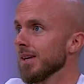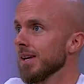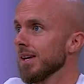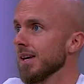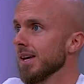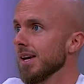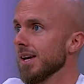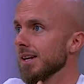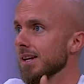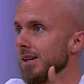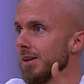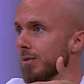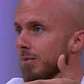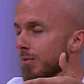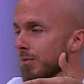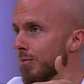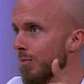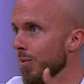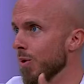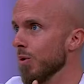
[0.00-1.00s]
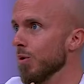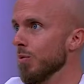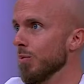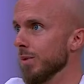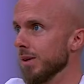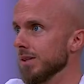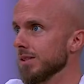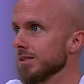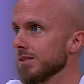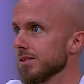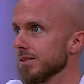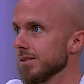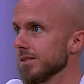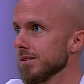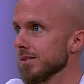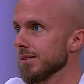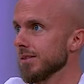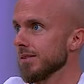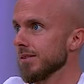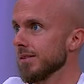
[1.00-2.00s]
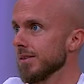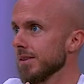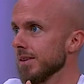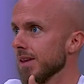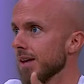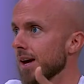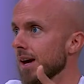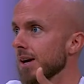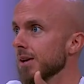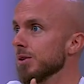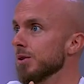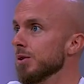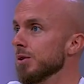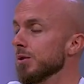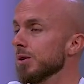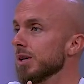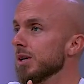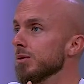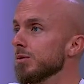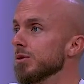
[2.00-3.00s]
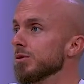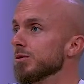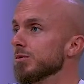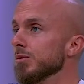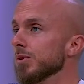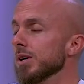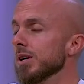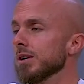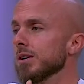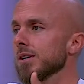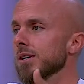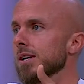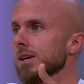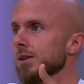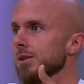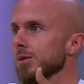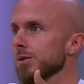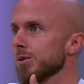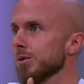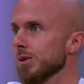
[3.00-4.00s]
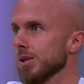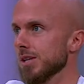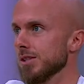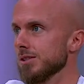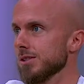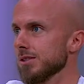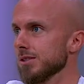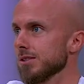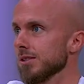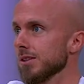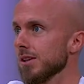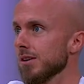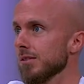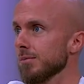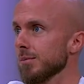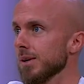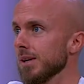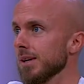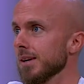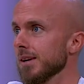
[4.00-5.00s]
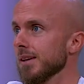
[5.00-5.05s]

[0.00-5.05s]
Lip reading: And in a moment, I knew he was real and I knew that Jesus loved me.